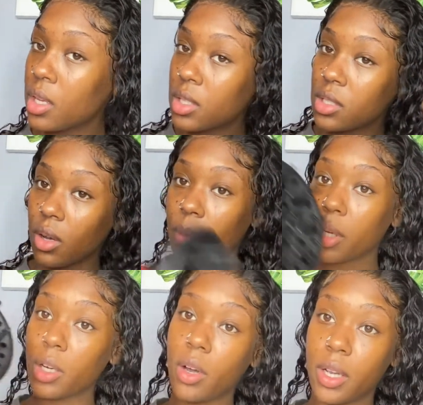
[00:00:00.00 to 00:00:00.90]
So I'm
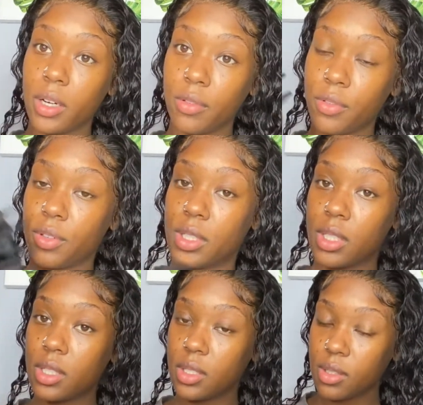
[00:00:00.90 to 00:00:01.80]
gonna go ahead and diffuse
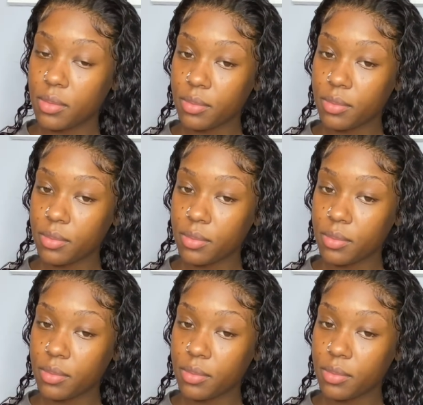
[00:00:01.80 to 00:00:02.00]
this.